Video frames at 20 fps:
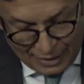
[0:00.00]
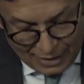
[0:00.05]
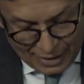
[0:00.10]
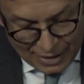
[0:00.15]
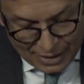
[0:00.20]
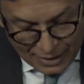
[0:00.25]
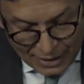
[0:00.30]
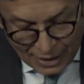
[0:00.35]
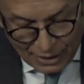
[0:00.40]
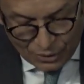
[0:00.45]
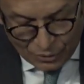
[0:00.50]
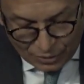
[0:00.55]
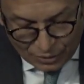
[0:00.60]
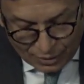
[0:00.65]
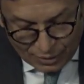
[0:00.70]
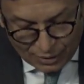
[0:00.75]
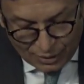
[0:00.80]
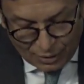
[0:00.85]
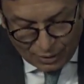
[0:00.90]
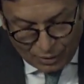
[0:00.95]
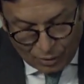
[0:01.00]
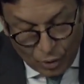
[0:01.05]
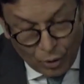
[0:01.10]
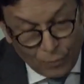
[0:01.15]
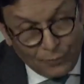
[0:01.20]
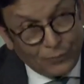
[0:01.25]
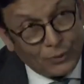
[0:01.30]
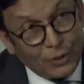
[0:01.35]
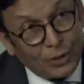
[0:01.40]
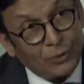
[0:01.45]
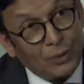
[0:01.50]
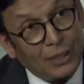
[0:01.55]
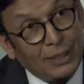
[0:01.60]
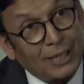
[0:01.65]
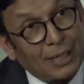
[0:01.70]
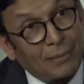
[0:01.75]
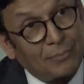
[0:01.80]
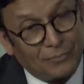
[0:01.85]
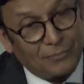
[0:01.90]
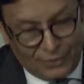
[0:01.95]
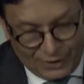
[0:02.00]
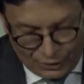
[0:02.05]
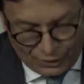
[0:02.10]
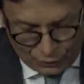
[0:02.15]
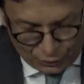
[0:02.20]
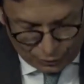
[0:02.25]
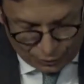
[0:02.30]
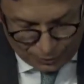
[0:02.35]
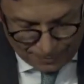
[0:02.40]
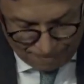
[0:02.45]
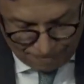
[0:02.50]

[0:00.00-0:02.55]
this hopefully will come very soon.